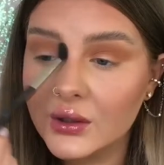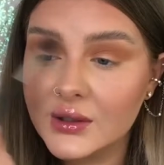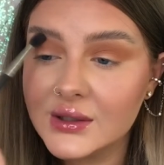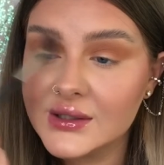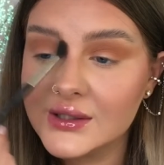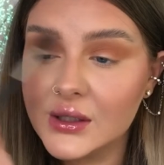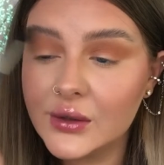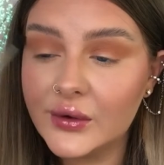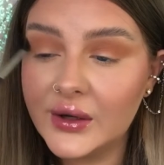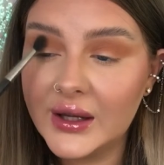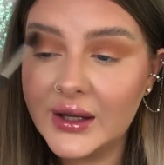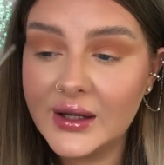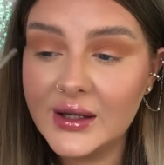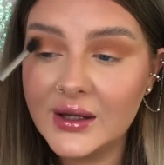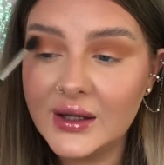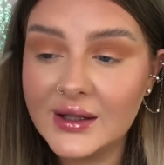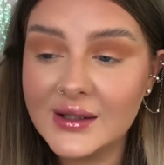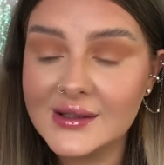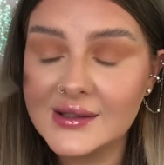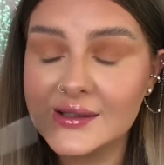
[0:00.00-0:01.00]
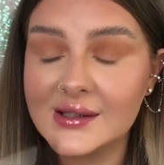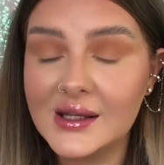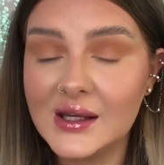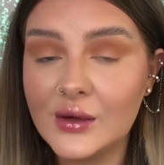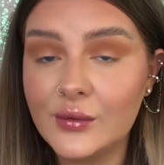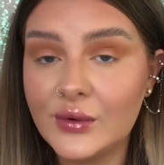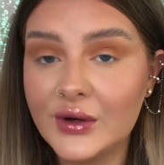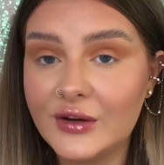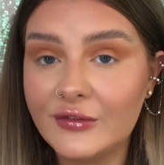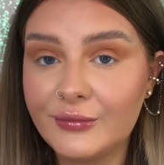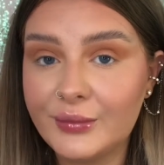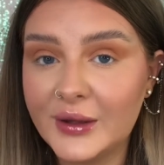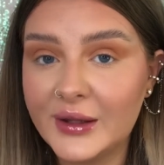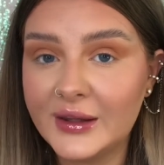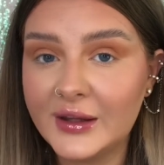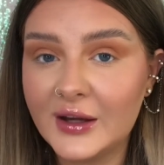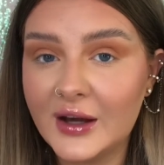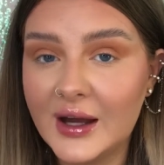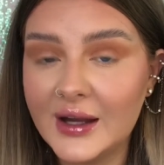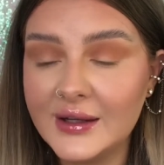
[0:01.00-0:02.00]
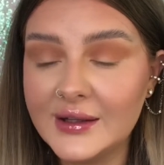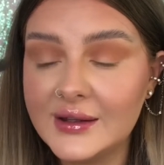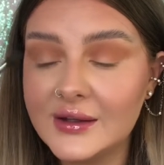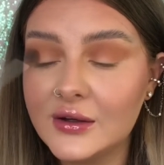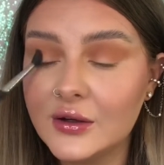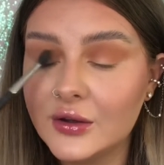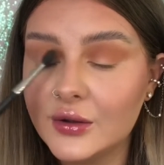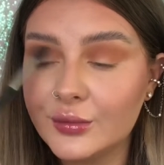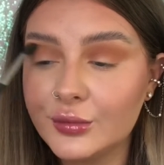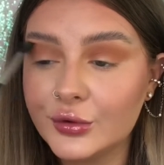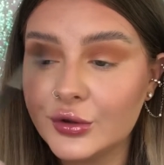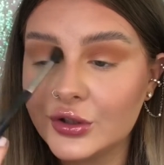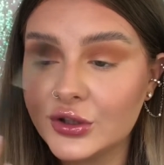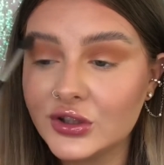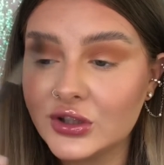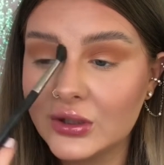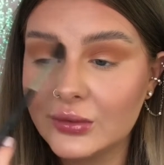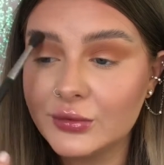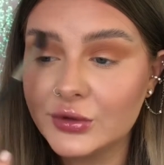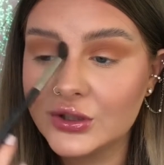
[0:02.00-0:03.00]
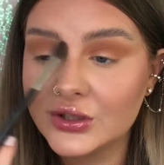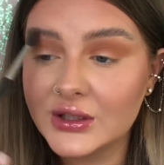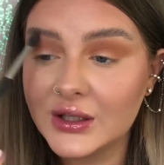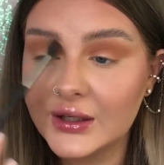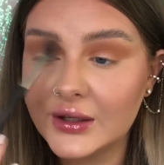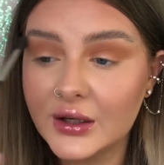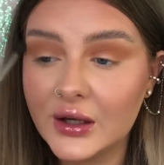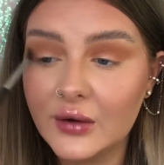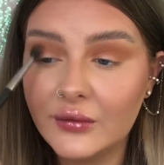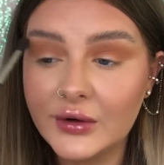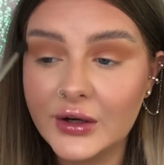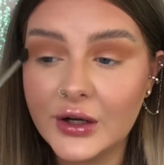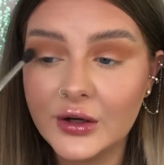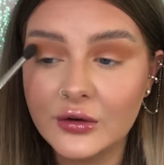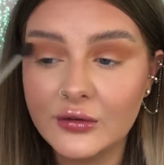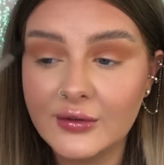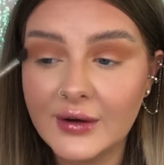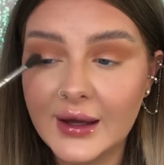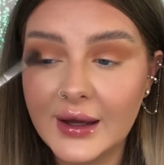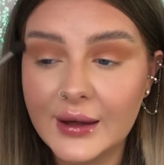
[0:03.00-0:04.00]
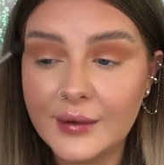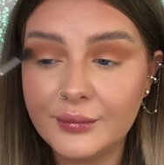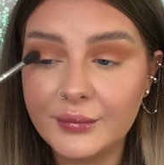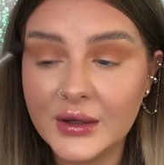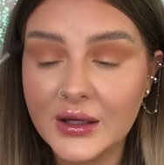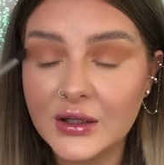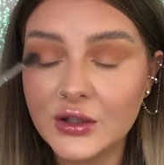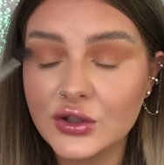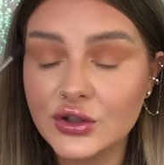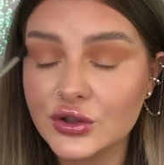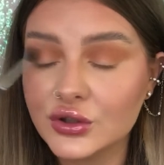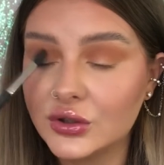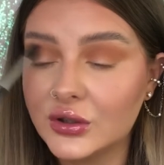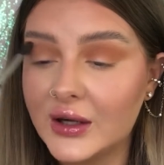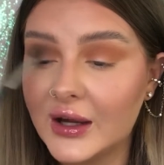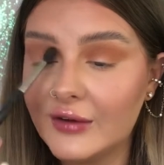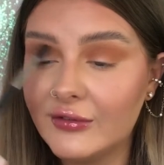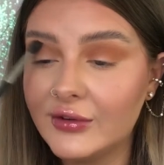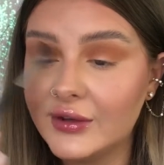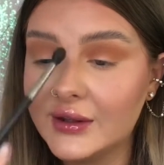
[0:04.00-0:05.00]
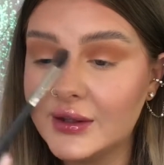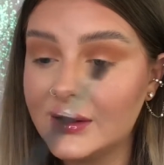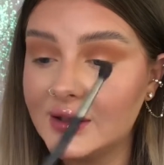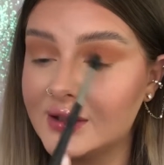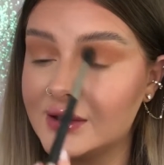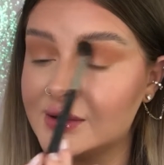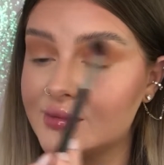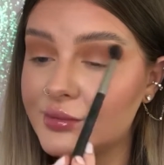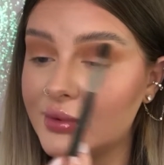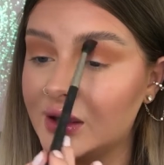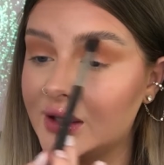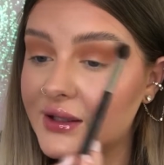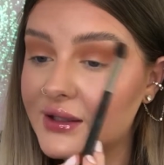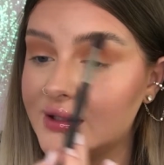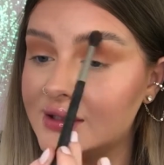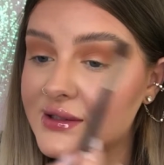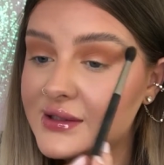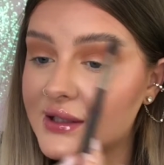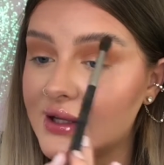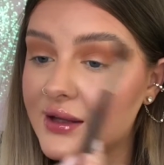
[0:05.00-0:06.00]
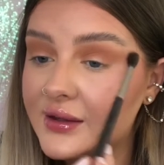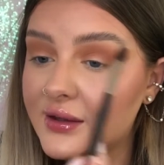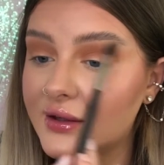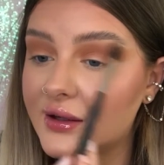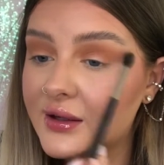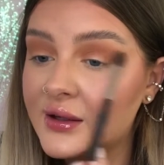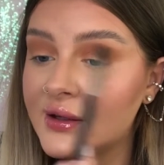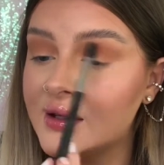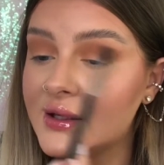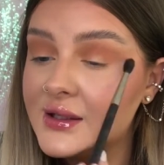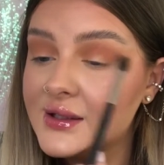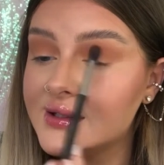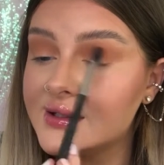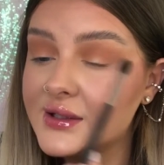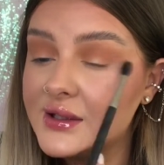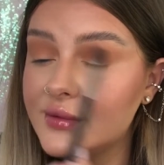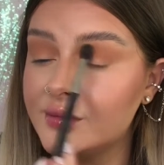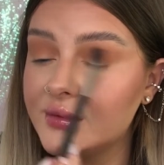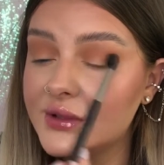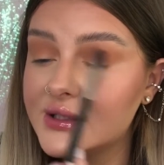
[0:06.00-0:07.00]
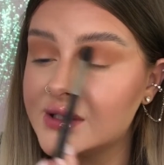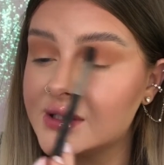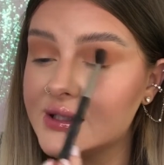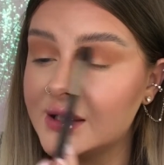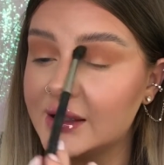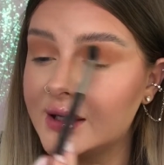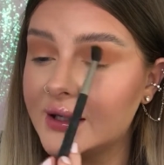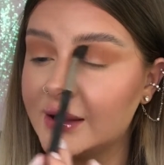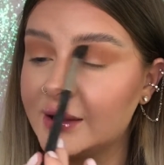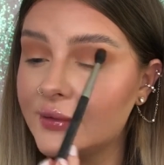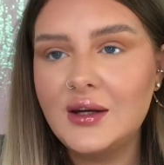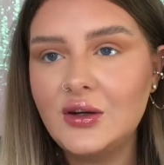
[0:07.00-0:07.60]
So here you can see when I've barely got anything on the brush, I'm just kind of going over and making sure everything is blended together seamlessly.